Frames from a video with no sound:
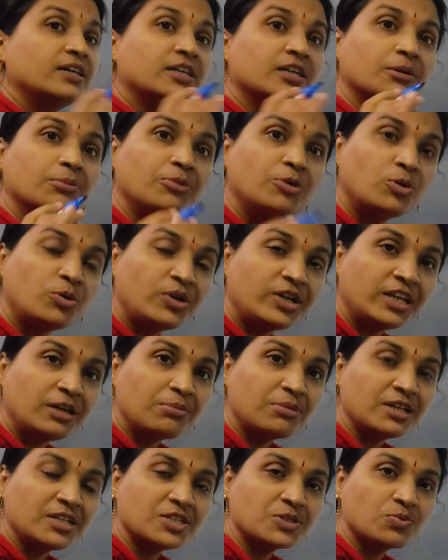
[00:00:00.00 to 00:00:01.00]
Community
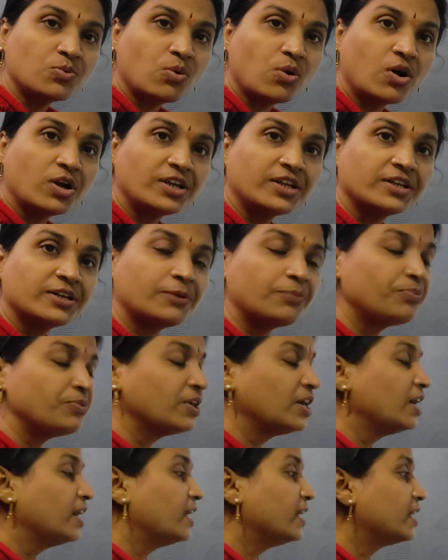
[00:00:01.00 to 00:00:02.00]
means what?
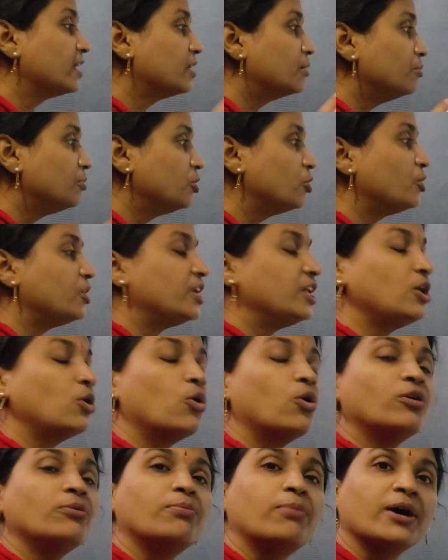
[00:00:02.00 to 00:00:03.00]
Community
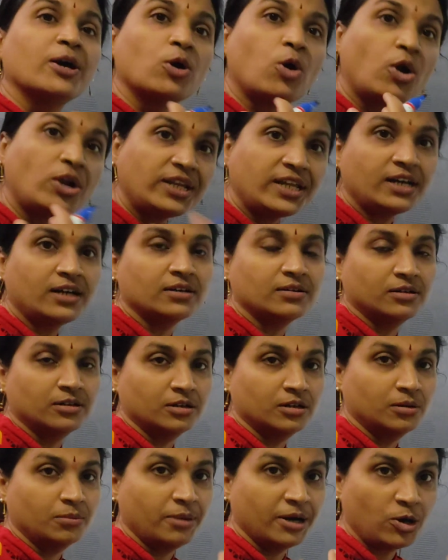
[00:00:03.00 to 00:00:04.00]
or
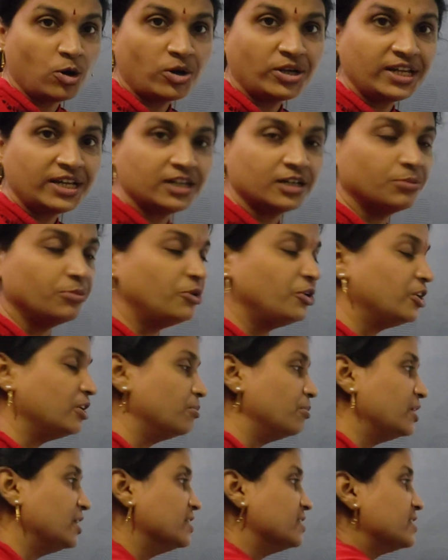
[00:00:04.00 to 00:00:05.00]
biotic community
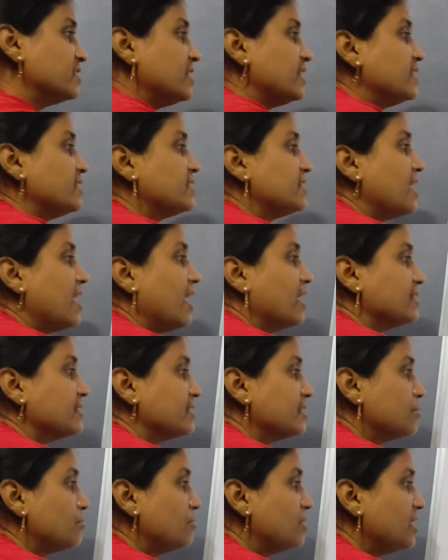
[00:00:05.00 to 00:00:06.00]
means it is the
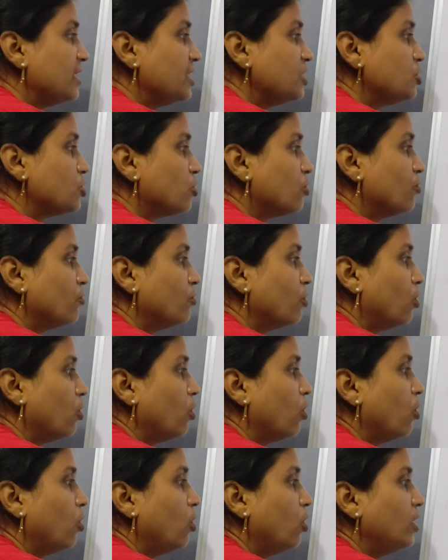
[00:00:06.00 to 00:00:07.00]
assemblage of
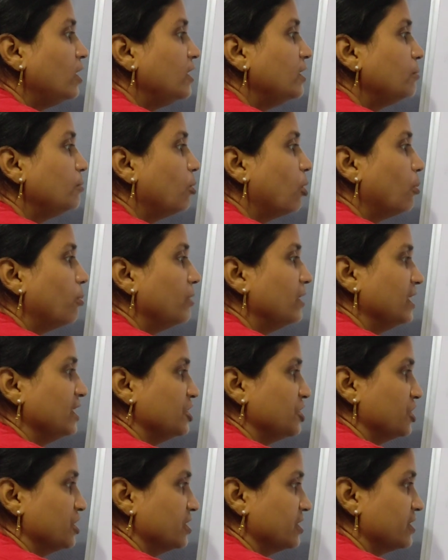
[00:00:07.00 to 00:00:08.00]
all the
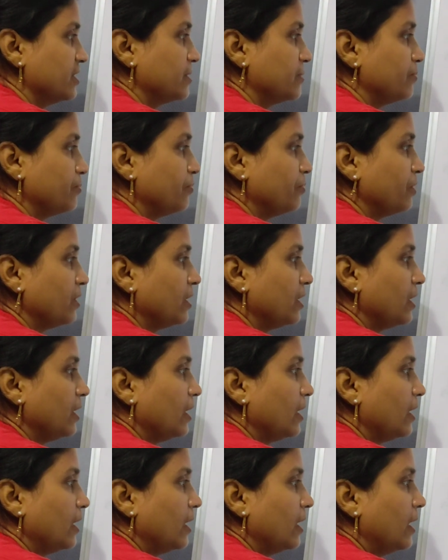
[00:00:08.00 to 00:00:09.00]
populations.
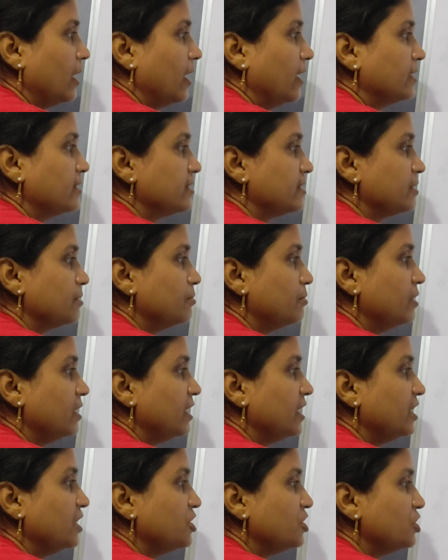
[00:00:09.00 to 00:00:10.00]

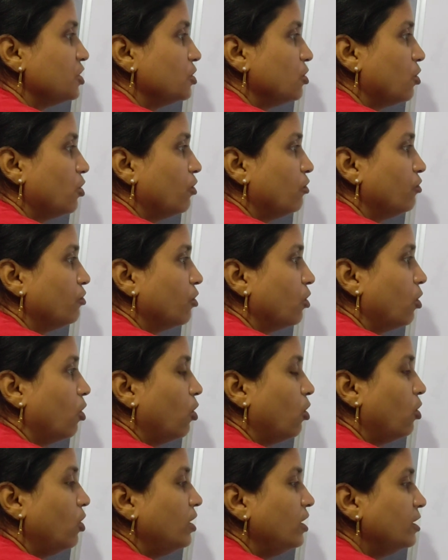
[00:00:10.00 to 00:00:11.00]
Assemblage of
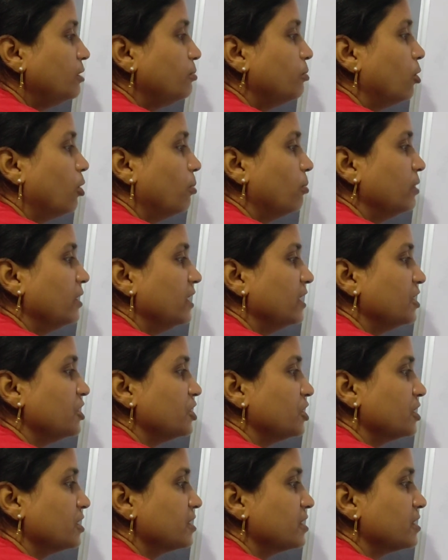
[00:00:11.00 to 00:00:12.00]
all the
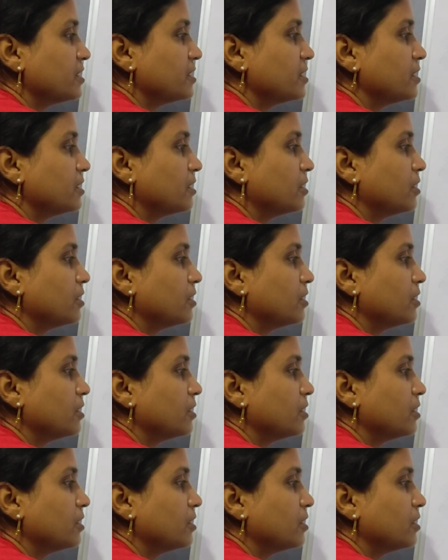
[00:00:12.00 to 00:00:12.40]
populations.